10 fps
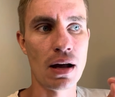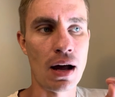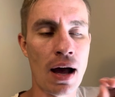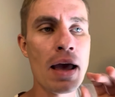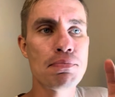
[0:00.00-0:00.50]

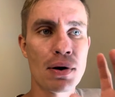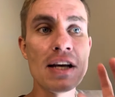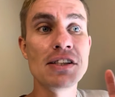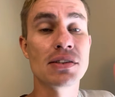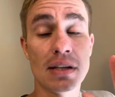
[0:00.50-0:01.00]
I
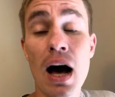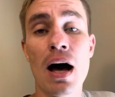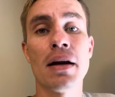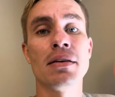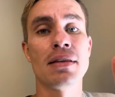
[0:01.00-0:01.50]
praise
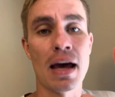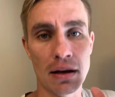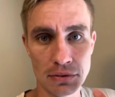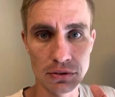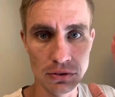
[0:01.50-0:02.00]
God
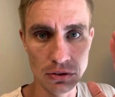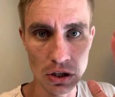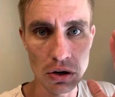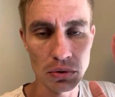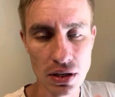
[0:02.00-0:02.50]
that, you
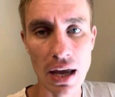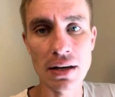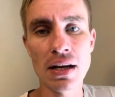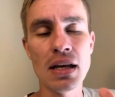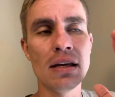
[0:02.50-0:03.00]
know,
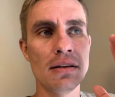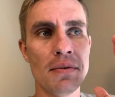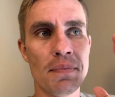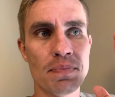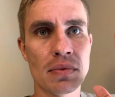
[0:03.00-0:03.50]
Kennedy
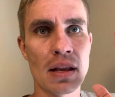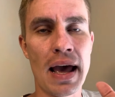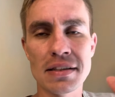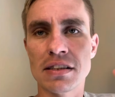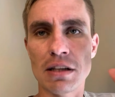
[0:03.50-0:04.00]

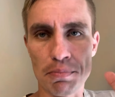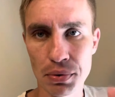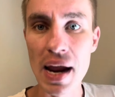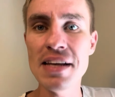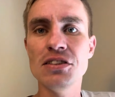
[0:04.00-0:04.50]
has the
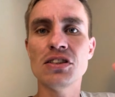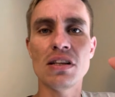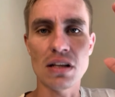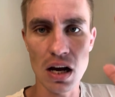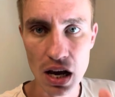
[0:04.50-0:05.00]
brains
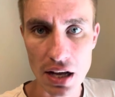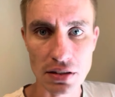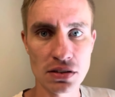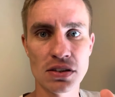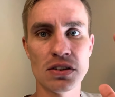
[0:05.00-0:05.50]
and the
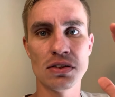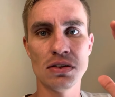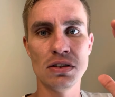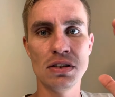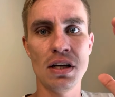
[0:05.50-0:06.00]
guts
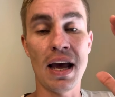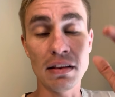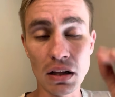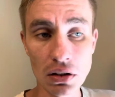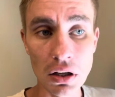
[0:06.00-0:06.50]

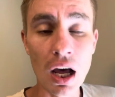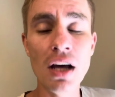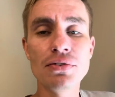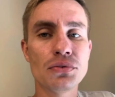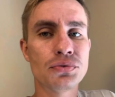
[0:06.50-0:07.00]
and the
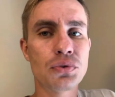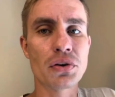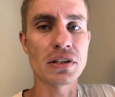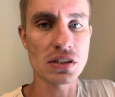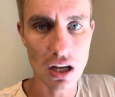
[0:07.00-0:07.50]
love for
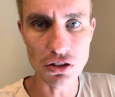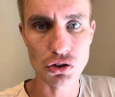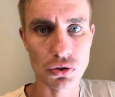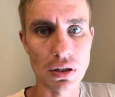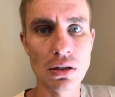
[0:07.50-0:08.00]
this
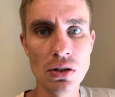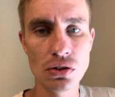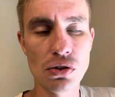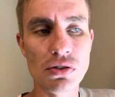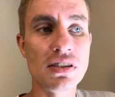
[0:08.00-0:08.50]
country
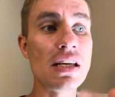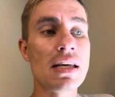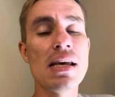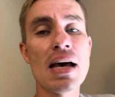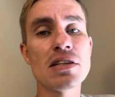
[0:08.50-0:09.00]
to see
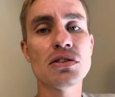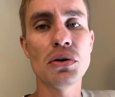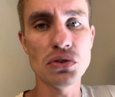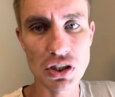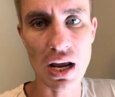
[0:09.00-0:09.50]
he has no
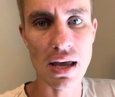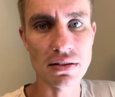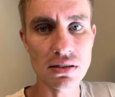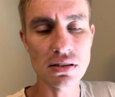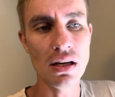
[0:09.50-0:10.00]

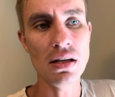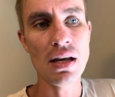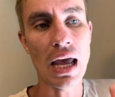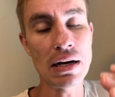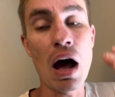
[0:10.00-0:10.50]
chance
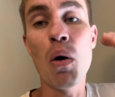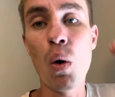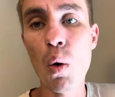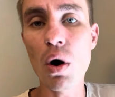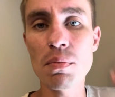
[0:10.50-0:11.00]
and how
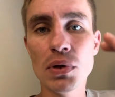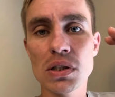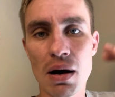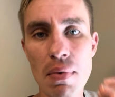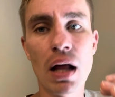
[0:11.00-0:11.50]
horrible
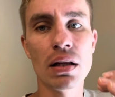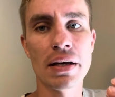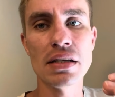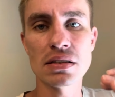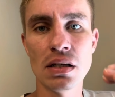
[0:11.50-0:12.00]
Kamala
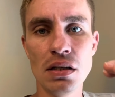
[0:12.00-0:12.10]
is,